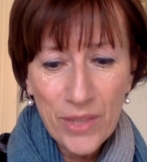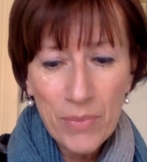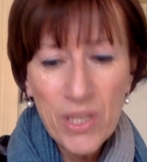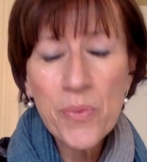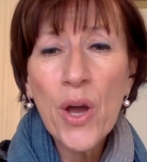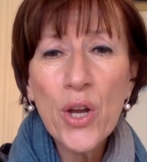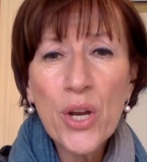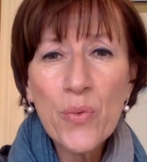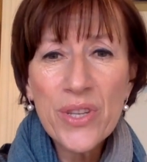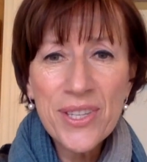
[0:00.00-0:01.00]
Because we
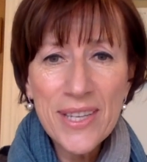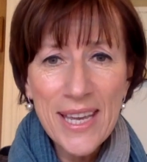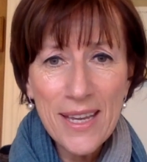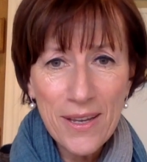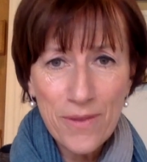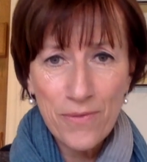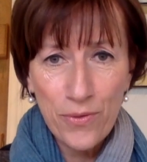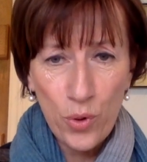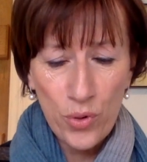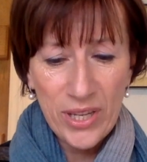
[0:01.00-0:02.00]
only receive
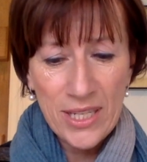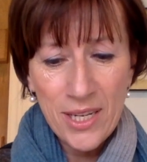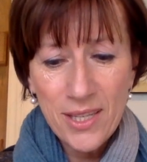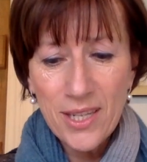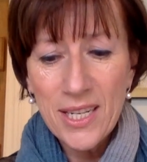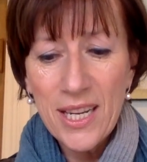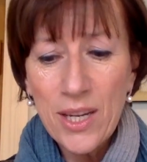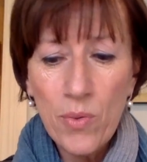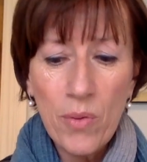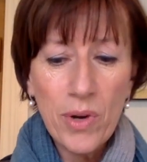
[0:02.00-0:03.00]

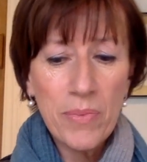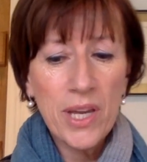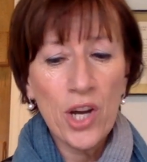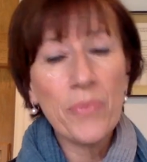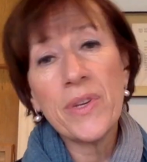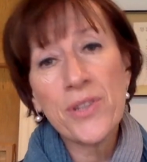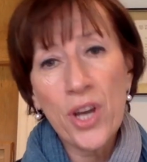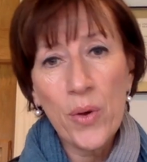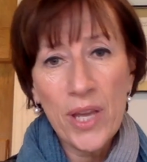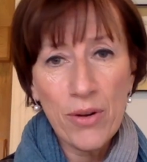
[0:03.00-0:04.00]
authenticity when we become this
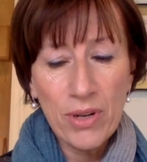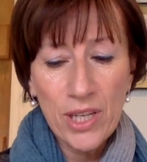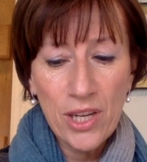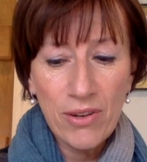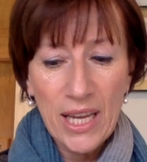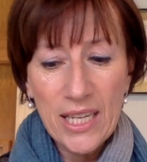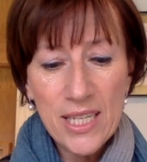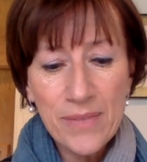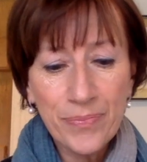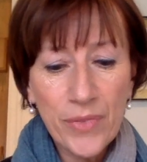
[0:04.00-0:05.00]
coherent
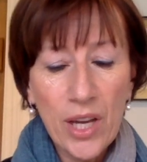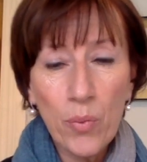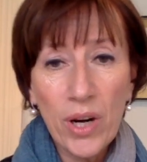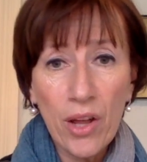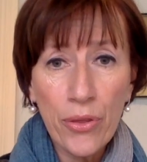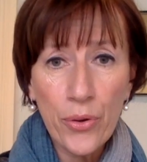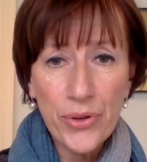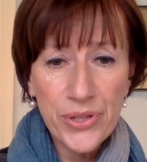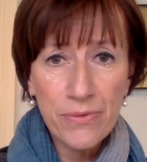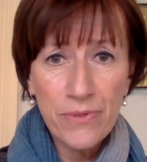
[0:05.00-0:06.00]
unit, and when our
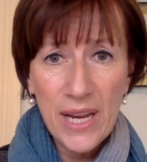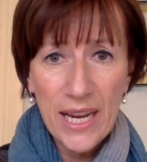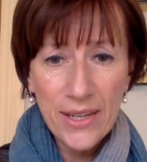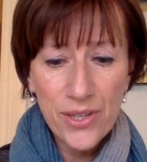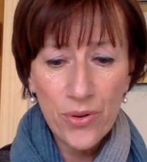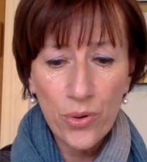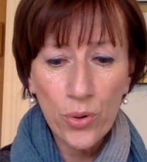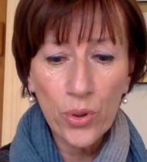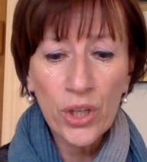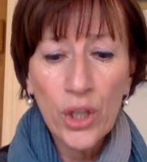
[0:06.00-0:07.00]
thoughts and feelings are
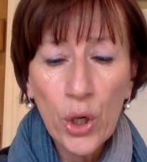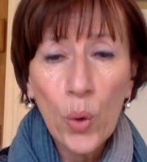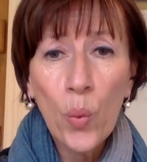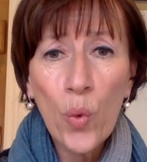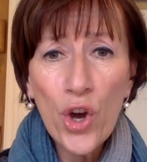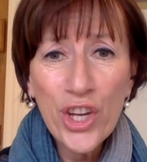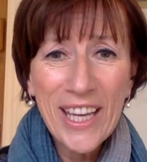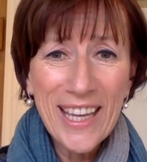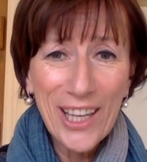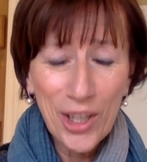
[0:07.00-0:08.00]
all
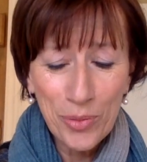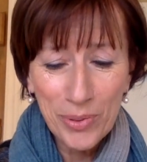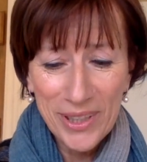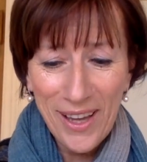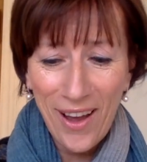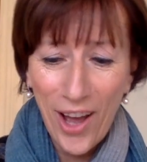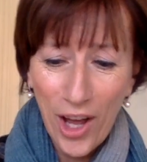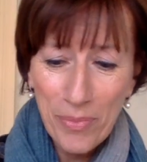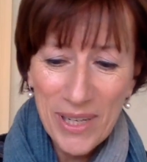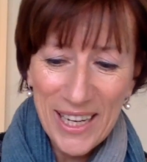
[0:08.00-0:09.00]
working in complete
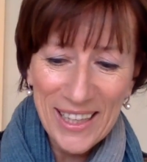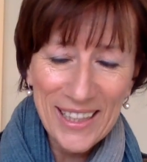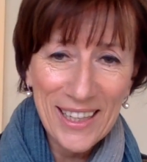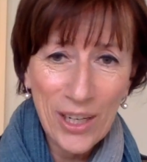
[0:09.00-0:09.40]
harmony,